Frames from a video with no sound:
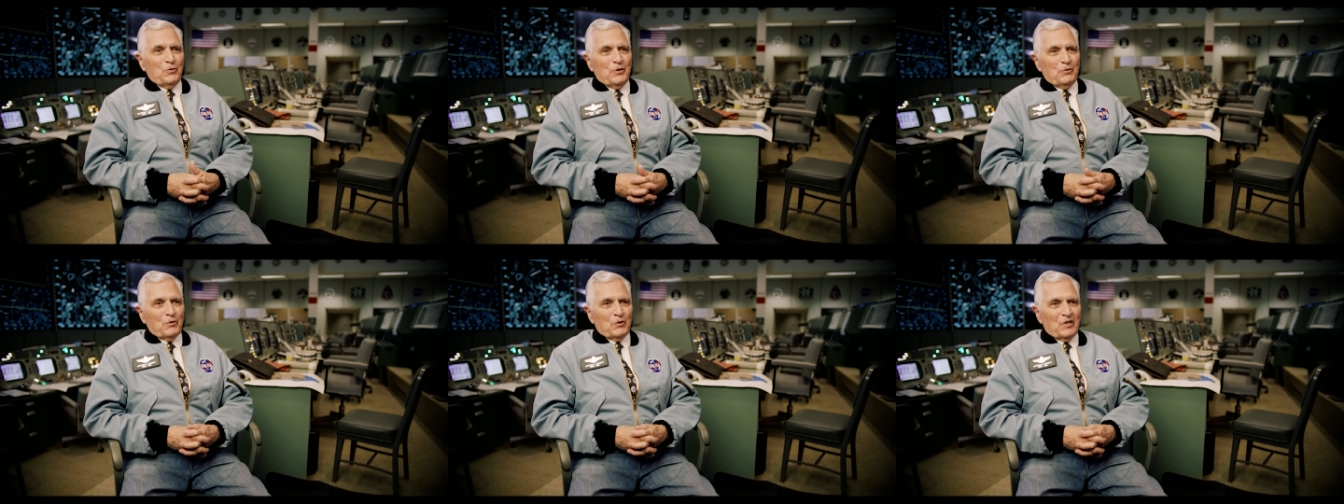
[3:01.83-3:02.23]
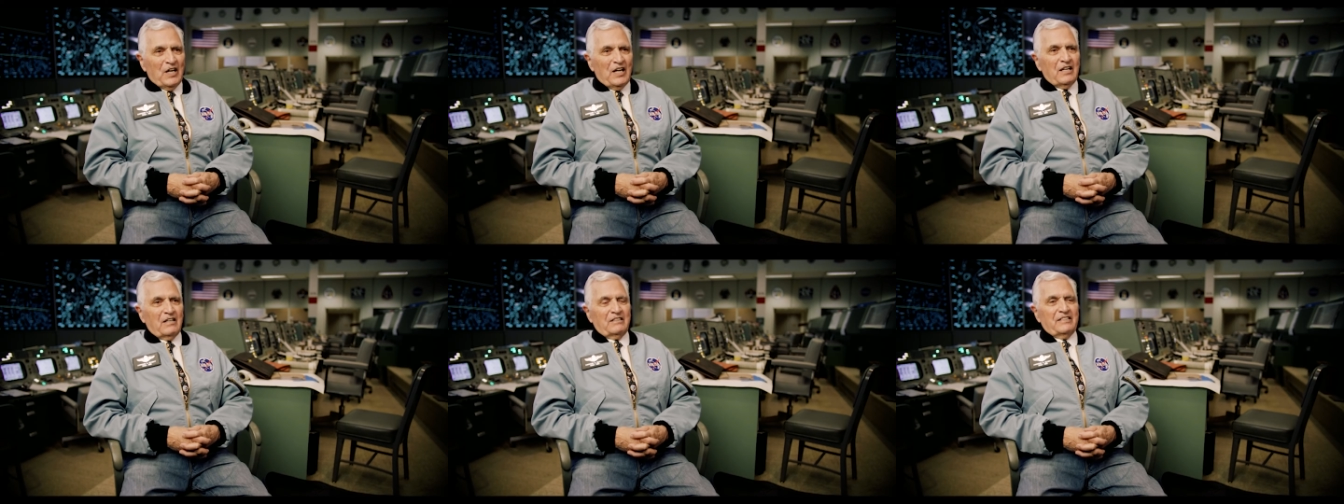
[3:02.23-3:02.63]
We were
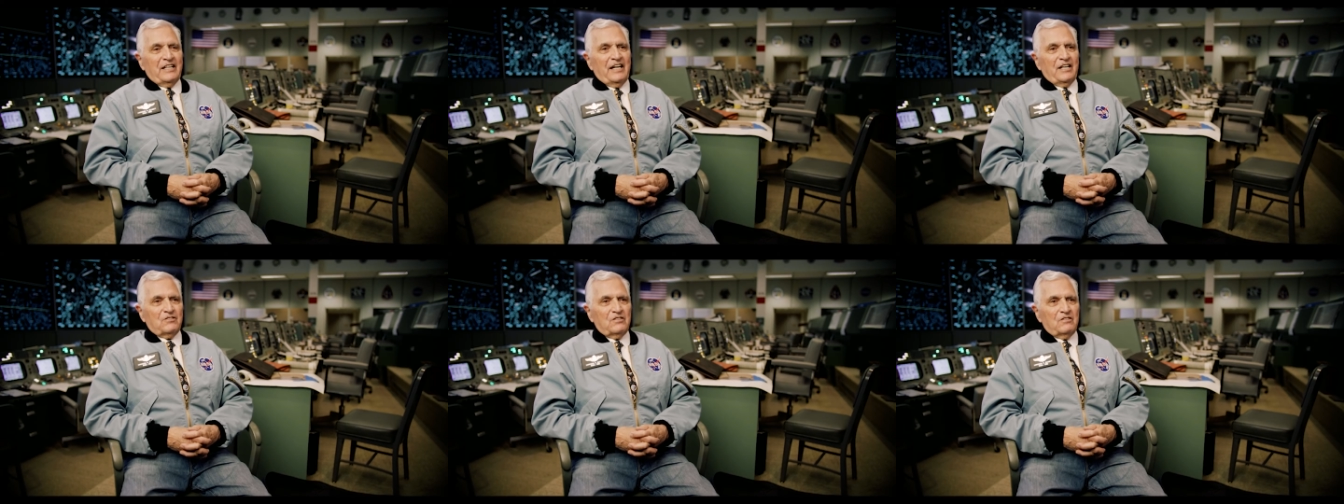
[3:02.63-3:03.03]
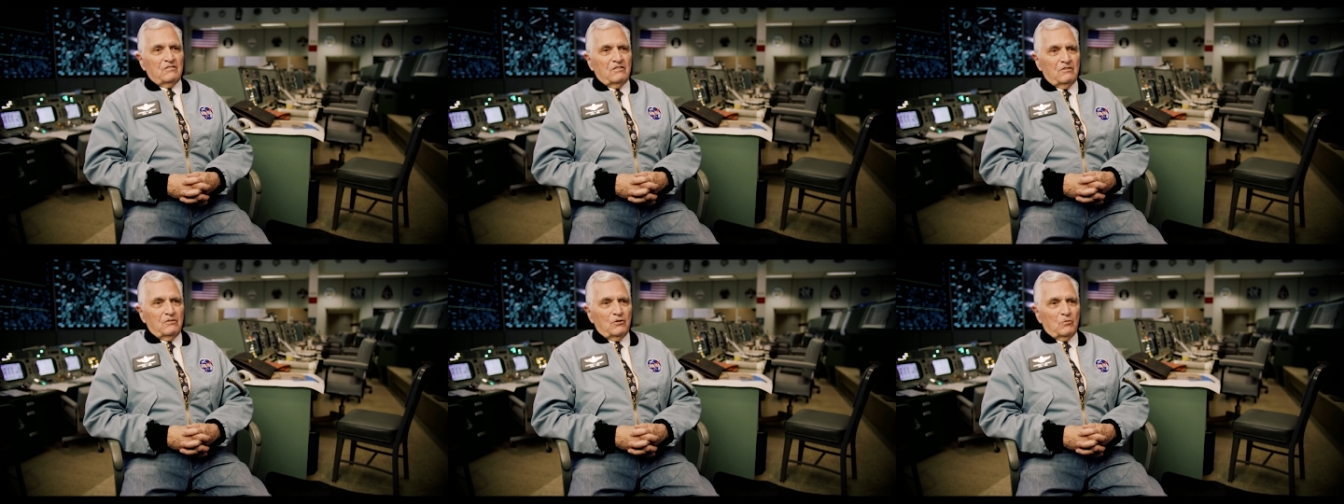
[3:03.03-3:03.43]
not attached to
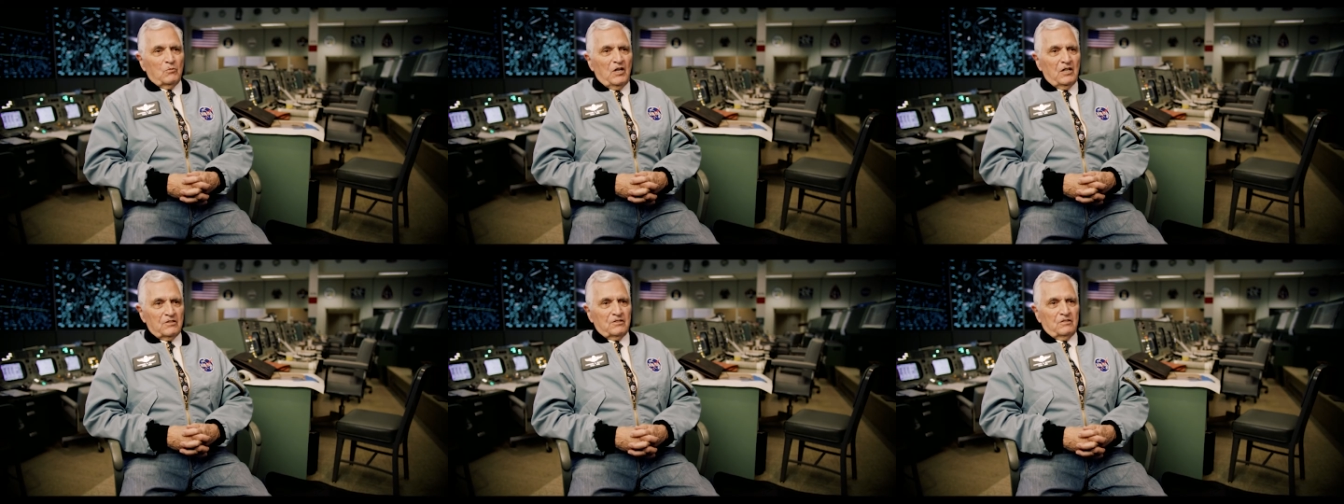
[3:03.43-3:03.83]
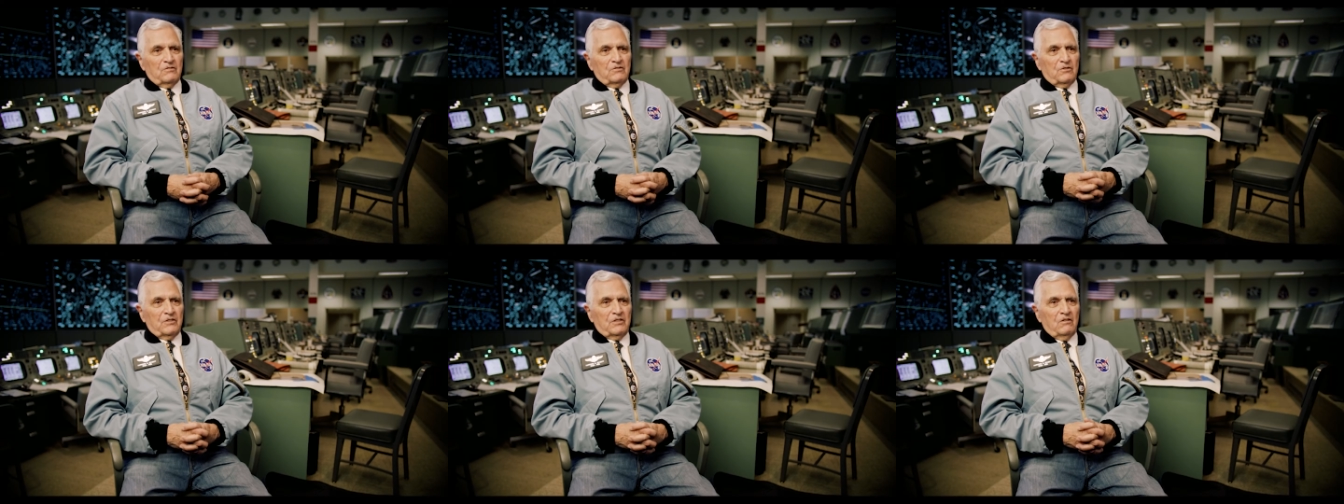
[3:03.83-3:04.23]
the lunar module
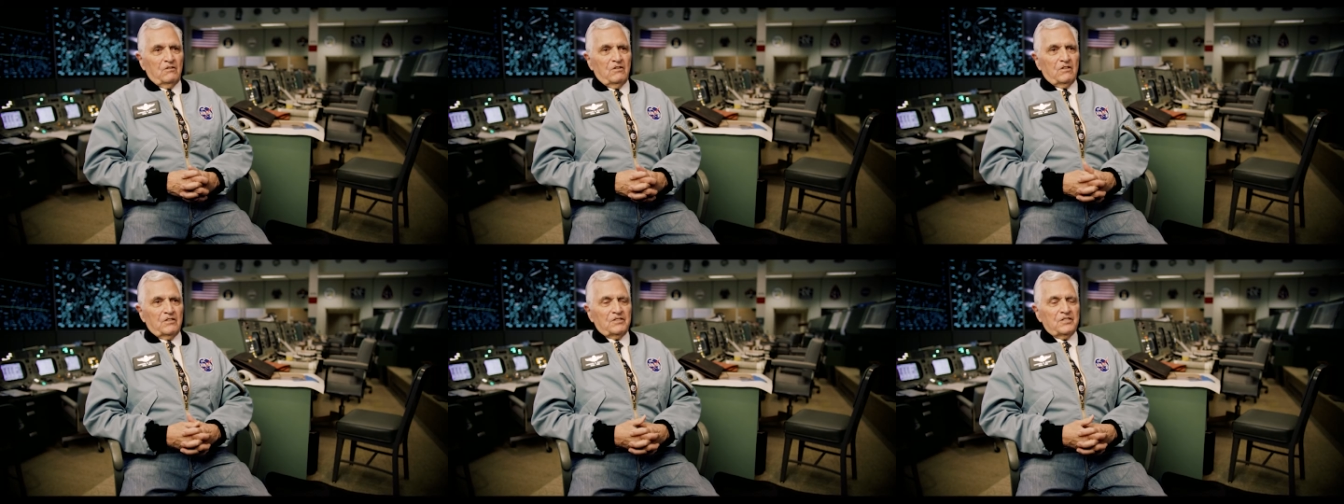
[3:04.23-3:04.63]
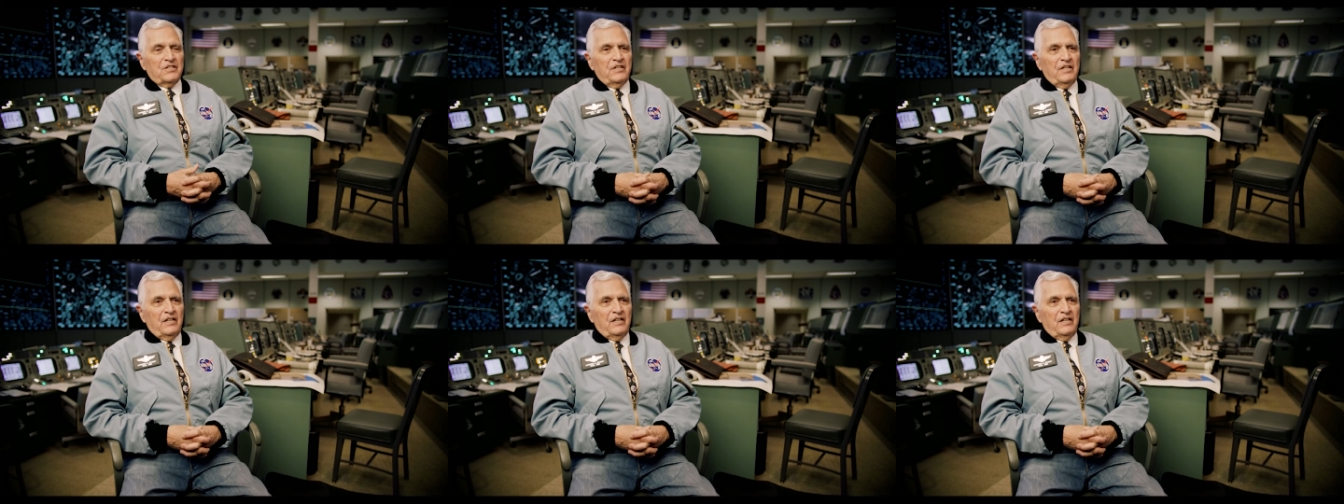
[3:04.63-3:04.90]
during launch.